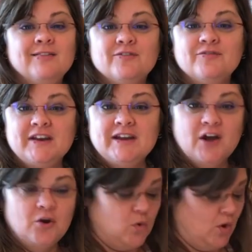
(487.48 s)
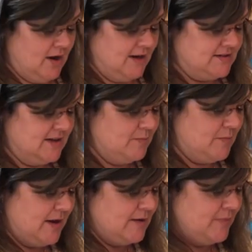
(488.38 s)
the video quality
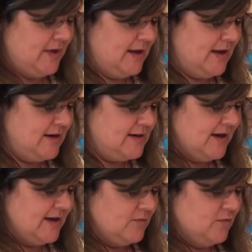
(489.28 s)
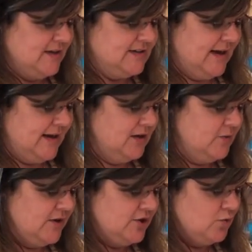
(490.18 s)
might be not exactly
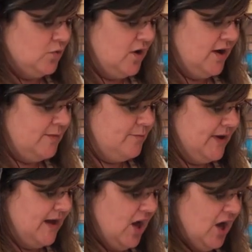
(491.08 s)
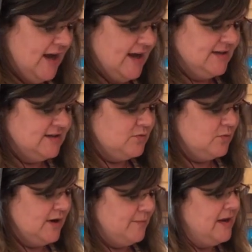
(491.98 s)
what you want, because
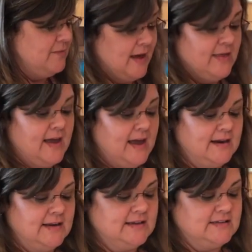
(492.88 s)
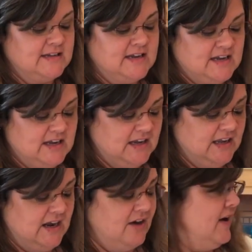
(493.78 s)
what I mean by that is,
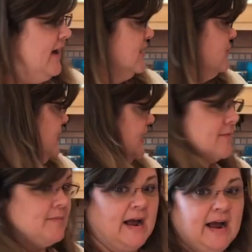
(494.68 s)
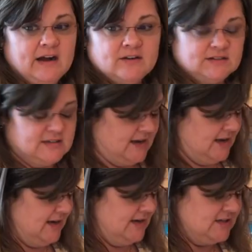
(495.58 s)
you know, I didn't pick up my house
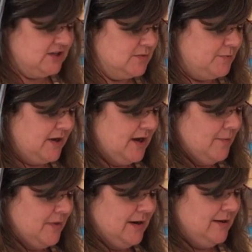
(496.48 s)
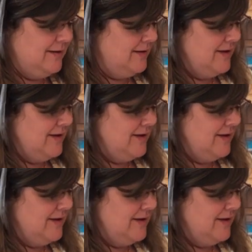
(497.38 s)
and it's just becoming,